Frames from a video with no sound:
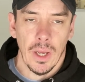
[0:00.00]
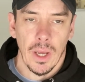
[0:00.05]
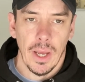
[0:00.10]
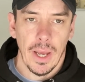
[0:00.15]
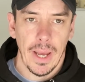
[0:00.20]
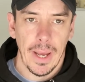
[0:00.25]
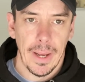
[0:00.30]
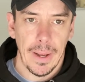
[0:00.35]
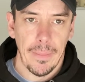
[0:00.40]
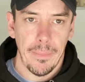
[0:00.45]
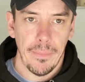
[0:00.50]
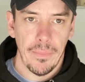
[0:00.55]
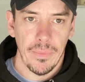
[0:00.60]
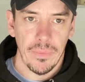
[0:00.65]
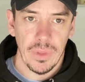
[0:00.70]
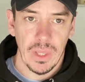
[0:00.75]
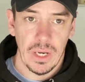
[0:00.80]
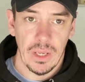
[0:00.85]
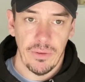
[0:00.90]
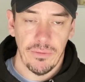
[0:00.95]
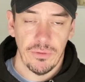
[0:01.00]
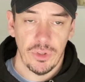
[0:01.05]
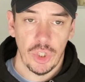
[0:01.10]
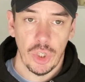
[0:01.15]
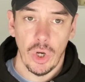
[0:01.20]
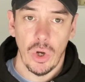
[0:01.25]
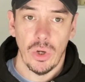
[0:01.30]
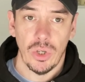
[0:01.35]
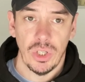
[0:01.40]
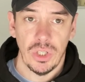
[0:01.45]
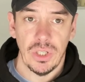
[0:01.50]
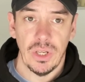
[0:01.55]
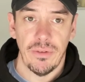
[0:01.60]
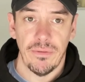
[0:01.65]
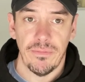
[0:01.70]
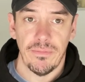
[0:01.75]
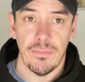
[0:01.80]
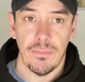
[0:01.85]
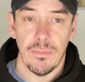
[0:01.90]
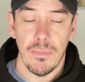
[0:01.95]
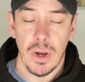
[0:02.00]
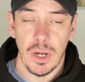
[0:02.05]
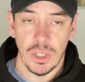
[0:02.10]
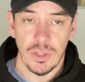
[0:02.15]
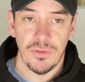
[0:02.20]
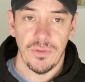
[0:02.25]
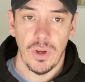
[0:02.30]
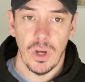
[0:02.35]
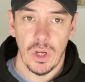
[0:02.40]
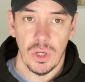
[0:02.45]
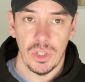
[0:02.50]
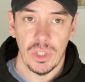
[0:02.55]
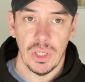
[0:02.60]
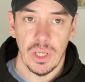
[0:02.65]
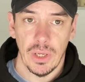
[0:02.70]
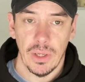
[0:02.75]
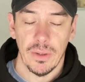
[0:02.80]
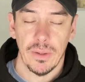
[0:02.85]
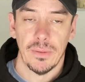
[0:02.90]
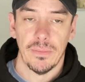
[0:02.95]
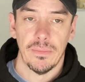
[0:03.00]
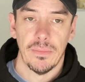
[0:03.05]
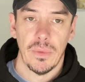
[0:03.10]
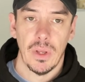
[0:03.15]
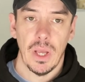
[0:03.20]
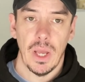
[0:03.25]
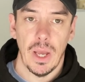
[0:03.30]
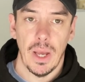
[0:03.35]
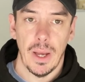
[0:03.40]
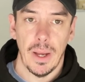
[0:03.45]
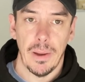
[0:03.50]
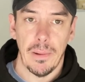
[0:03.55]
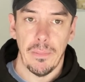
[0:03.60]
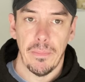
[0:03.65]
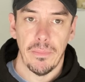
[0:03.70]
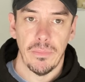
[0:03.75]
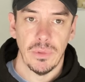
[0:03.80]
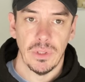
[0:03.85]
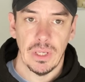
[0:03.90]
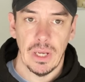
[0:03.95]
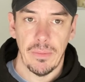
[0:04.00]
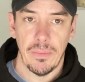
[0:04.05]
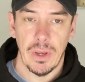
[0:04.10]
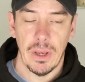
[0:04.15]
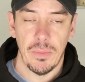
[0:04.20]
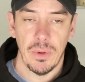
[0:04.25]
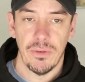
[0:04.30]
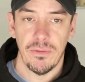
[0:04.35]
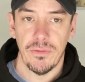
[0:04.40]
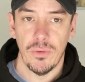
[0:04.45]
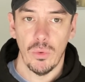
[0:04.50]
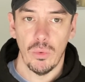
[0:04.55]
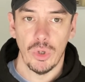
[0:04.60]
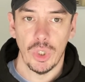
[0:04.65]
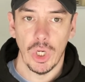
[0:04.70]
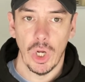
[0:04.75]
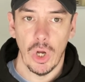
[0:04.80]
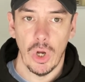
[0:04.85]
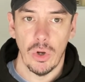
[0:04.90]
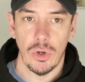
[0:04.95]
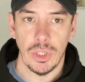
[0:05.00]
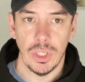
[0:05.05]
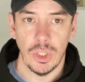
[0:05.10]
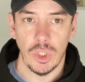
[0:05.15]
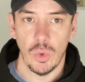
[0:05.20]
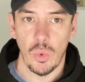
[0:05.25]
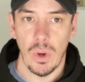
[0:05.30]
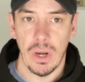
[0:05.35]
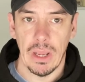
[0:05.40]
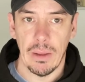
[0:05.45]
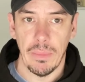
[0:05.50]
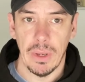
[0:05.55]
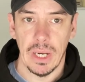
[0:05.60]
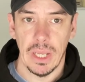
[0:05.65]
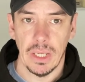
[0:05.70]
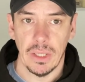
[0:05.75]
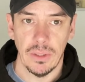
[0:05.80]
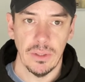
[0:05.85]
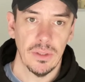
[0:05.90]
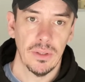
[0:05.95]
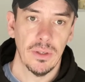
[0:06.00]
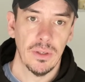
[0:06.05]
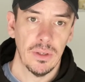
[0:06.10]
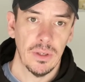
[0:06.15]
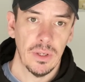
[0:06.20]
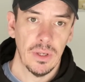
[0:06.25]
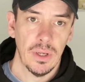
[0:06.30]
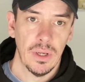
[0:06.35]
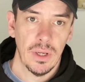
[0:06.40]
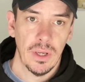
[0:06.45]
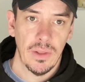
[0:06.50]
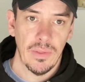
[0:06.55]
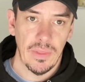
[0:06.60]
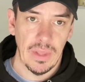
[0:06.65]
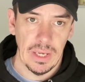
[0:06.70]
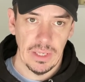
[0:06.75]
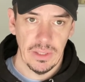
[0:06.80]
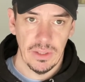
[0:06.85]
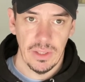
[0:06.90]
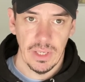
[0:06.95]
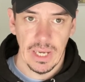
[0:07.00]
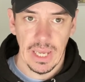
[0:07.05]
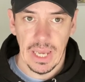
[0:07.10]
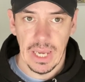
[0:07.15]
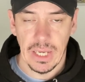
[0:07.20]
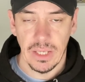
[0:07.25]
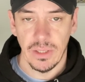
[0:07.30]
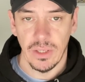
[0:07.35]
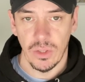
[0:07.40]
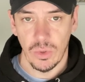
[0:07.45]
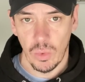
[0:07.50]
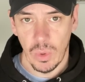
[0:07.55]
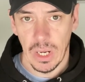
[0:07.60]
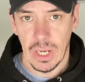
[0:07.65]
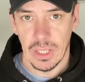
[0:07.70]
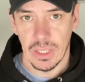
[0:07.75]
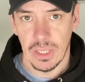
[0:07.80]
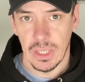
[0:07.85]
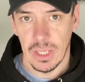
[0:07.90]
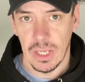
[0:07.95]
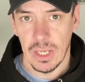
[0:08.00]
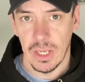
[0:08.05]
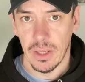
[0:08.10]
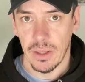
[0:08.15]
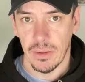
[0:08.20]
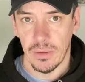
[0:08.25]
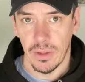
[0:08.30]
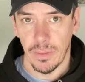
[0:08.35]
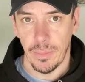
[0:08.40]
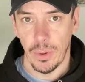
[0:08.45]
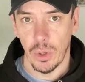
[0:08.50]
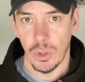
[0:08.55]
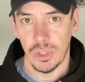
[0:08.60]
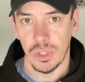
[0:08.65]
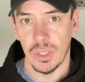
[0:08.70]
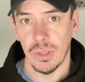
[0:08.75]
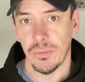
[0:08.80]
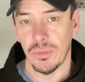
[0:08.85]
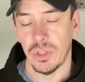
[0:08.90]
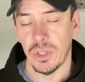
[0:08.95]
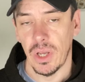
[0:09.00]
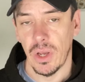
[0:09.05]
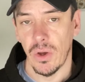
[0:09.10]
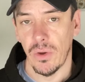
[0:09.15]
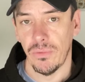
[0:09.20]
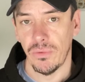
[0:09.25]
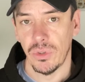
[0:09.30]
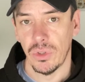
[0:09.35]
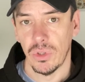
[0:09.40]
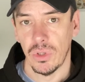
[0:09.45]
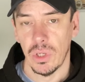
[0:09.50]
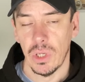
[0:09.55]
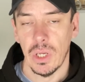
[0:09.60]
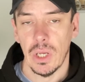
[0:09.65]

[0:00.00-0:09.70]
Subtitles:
then it charges it much faster. Say maybe full charge in 20 minutes. That's the case, as well as the pods themselves.